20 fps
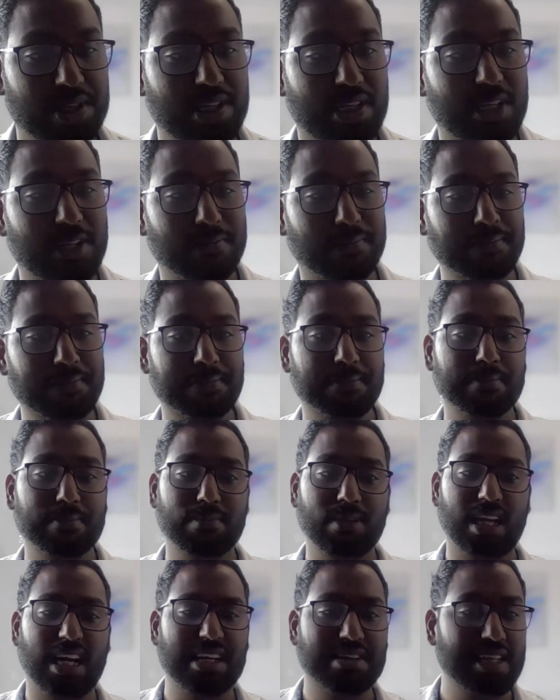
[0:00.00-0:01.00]
And
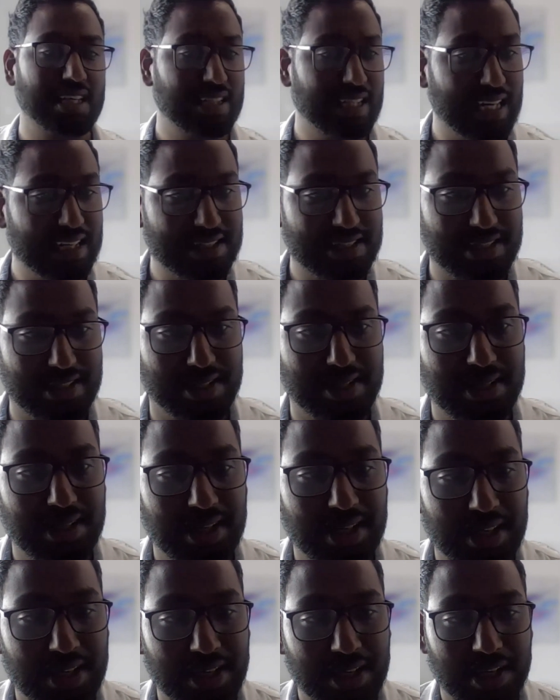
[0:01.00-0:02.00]
I think that's
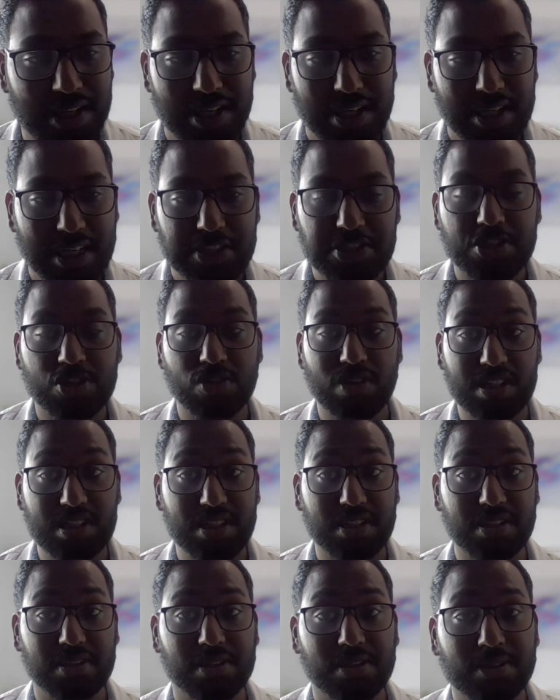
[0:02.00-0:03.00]

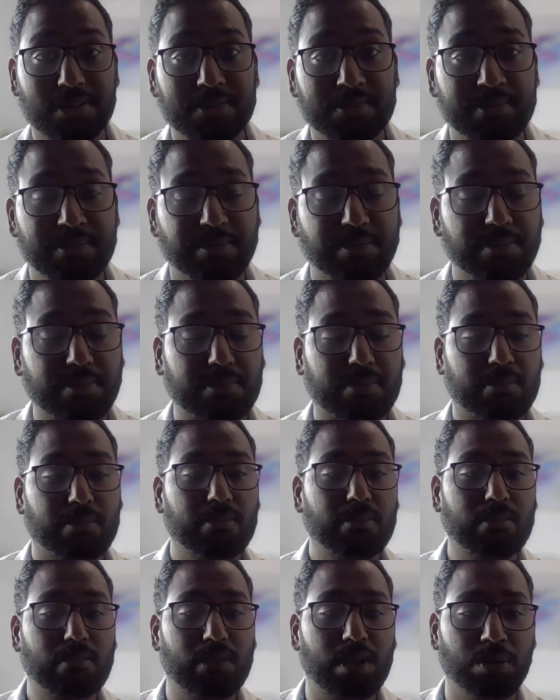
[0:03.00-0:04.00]
critical.
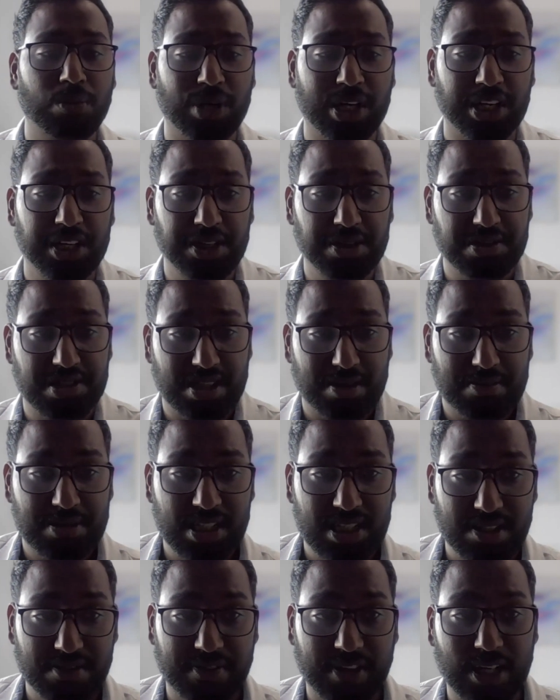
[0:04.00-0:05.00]
We can use them to
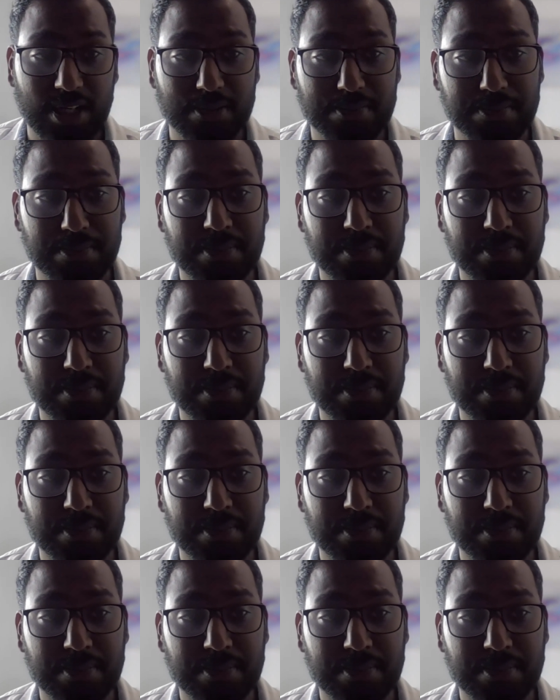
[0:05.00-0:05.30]
develop